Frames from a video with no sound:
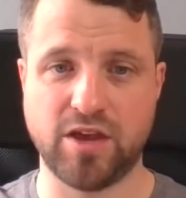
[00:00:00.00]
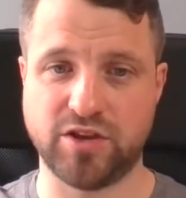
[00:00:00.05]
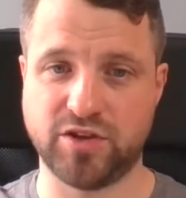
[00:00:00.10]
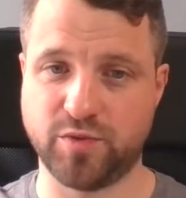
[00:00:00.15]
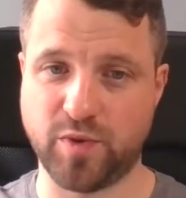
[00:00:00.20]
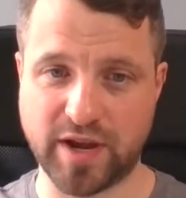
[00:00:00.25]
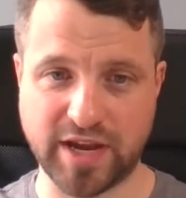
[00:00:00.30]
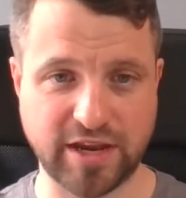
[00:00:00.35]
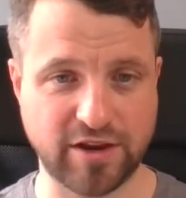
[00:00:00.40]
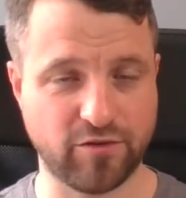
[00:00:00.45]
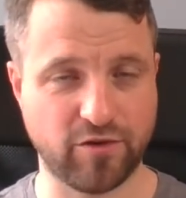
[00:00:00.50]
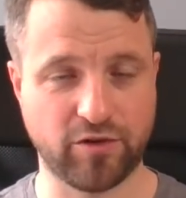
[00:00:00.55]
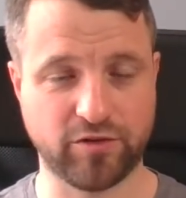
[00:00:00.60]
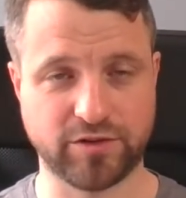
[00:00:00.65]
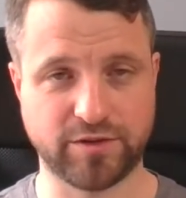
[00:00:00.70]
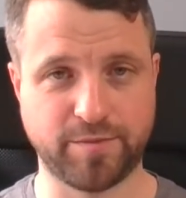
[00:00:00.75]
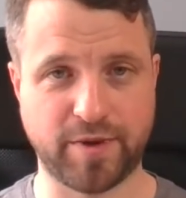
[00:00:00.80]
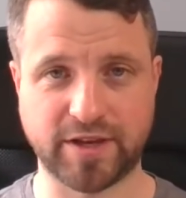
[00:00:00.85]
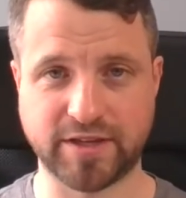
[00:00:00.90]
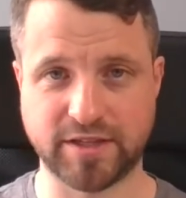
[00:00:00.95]
20 year
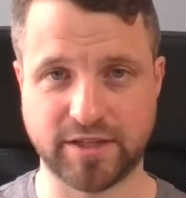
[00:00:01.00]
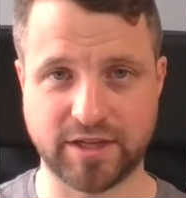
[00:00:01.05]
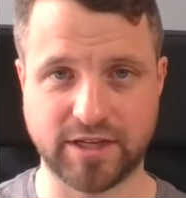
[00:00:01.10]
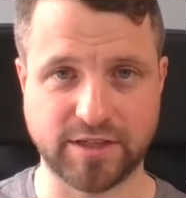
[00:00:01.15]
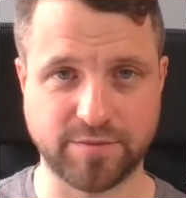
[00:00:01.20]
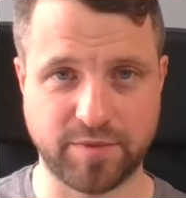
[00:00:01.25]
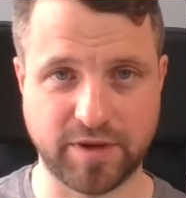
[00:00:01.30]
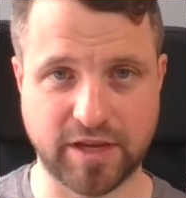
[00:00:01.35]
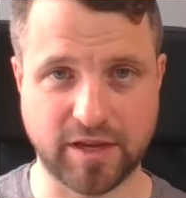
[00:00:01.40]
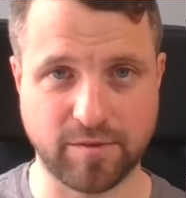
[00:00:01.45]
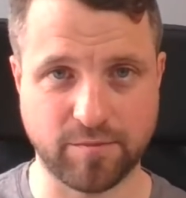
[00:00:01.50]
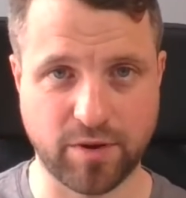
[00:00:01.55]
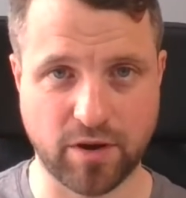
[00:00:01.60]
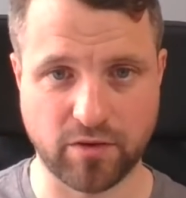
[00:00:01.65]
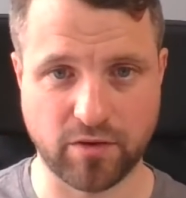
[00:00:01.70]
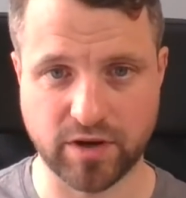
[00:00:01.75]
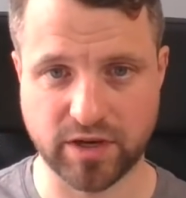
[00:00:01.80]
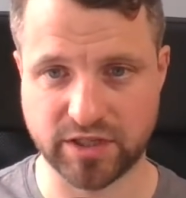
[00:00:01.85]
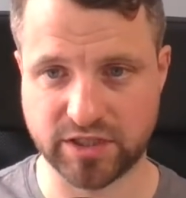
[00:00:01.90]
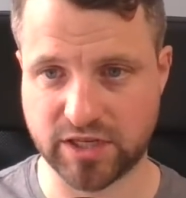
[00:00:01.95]
olds basically speaking
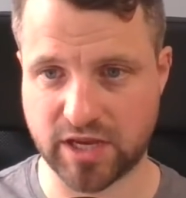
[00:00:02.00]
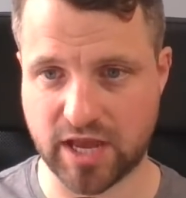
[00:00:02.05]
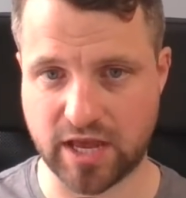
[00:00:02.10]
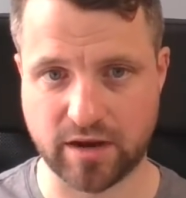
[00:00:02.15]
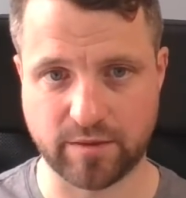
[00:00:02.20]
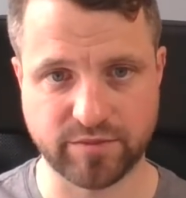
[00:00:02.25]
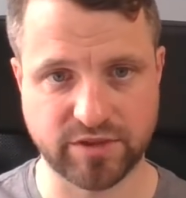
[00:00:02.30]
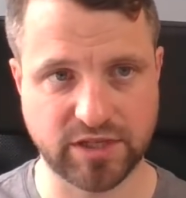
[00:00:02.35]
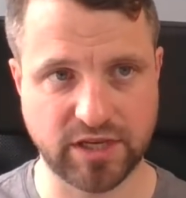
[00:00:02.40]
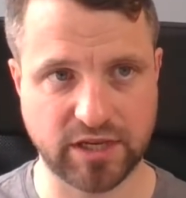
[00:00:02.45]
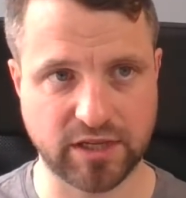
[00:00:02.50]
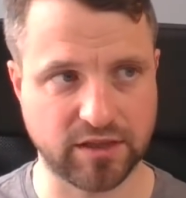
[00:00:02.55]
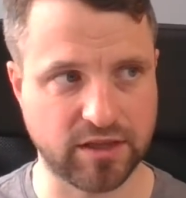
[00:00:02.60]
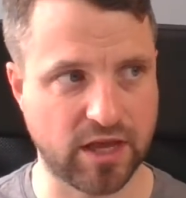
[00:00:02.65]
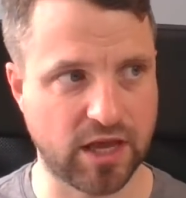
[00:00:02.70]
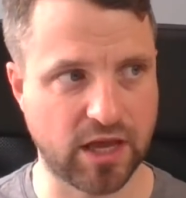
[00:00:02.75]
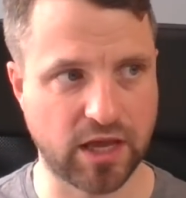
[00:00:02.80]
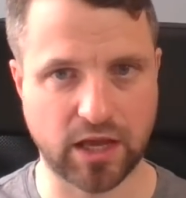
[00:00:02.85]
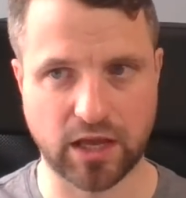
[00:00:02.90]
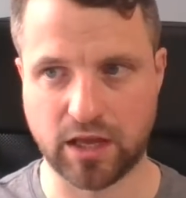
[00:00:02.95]
Polish. And I'm sitting
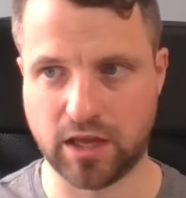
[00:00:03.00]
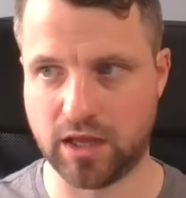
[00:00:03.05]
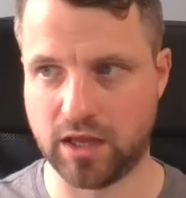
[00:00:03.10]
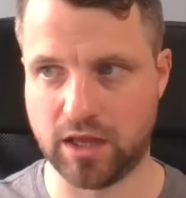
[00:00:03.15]
there